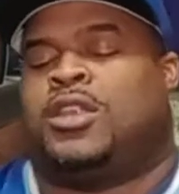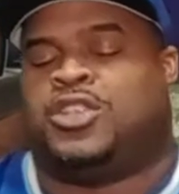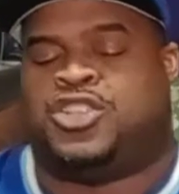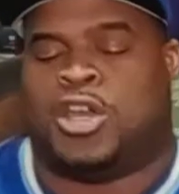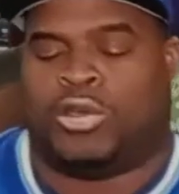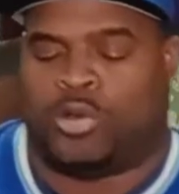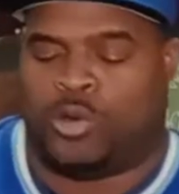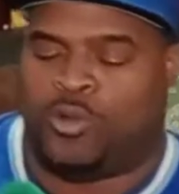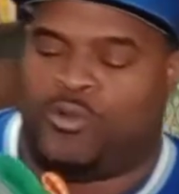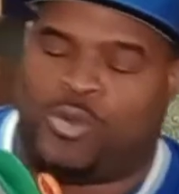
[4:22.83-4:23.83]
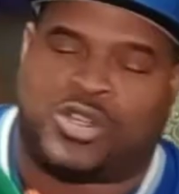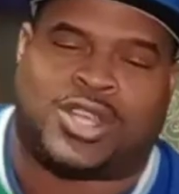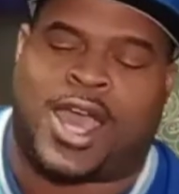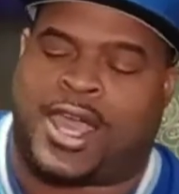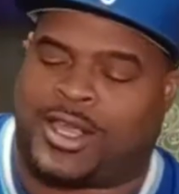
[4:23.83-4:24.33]
Jungle, which
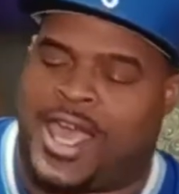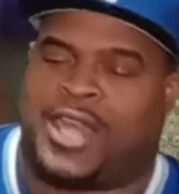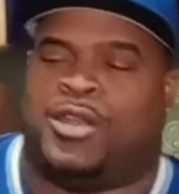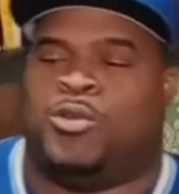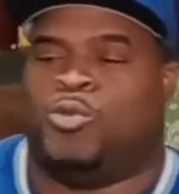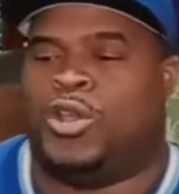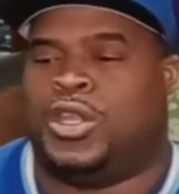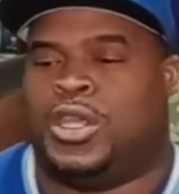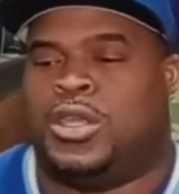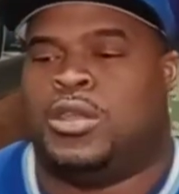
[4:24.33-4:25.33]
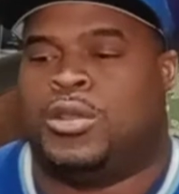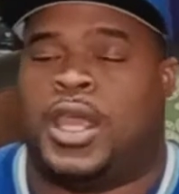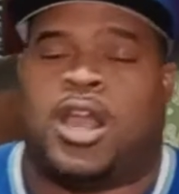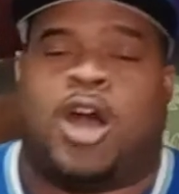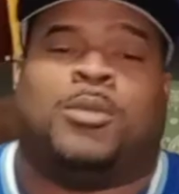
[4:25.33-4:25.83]
I kind of
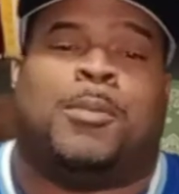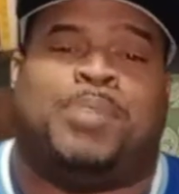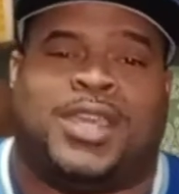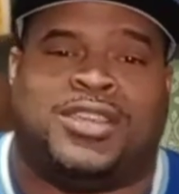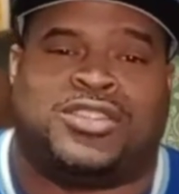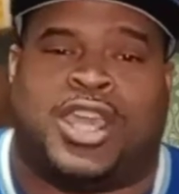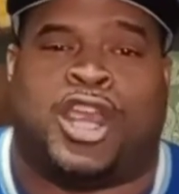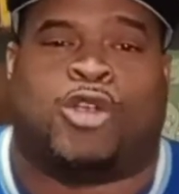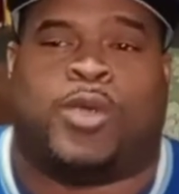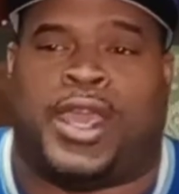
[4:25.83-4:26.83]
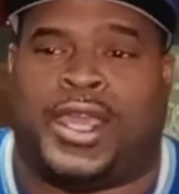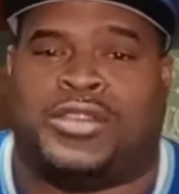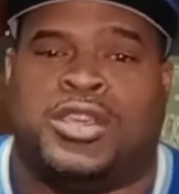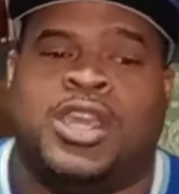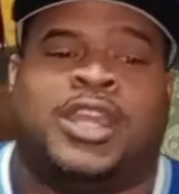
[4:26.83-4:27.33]
they call them the Peace Air
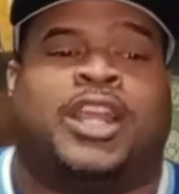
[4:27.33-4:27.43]
Raids.